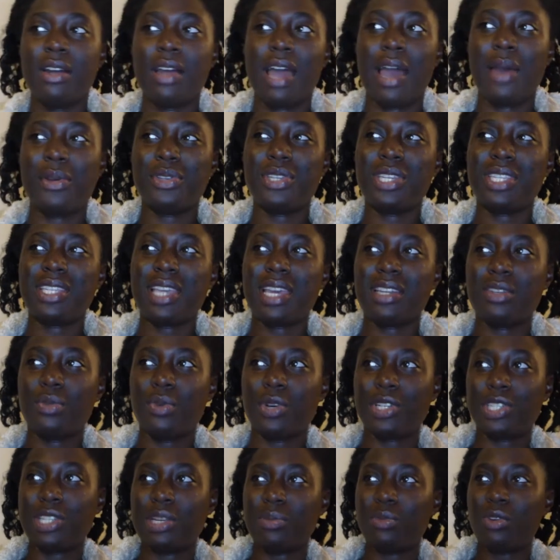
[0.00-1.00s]
i would just kind of
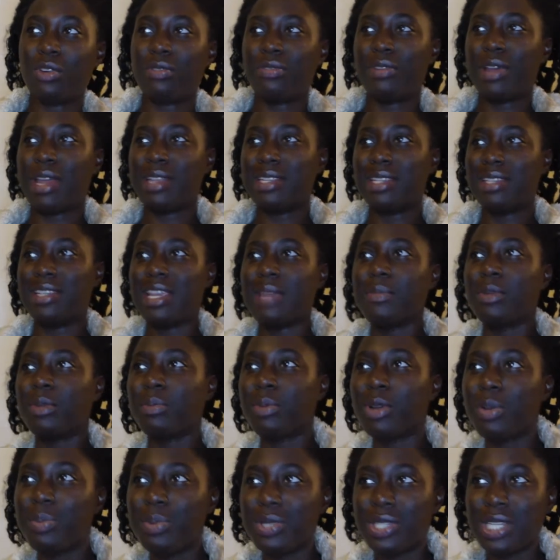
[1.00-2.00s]
watch them more for entertainment
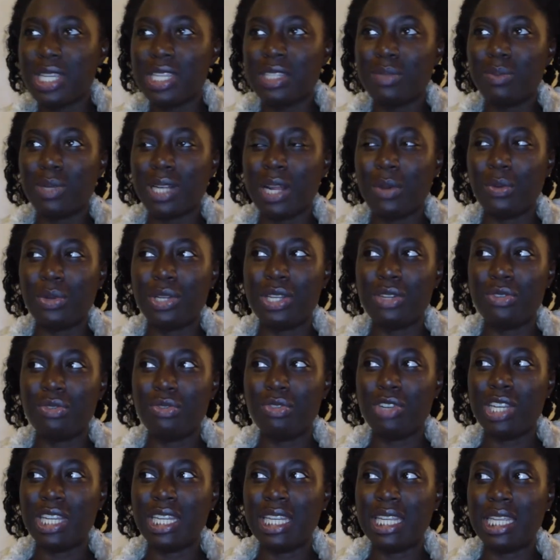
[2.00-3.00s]
purposes but i wouldn't
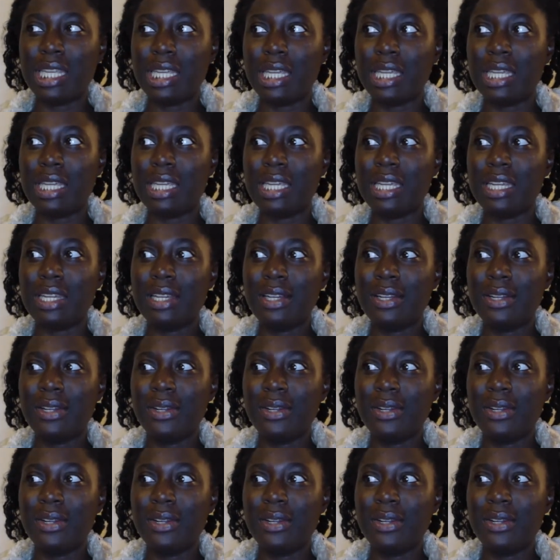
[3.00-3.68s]
really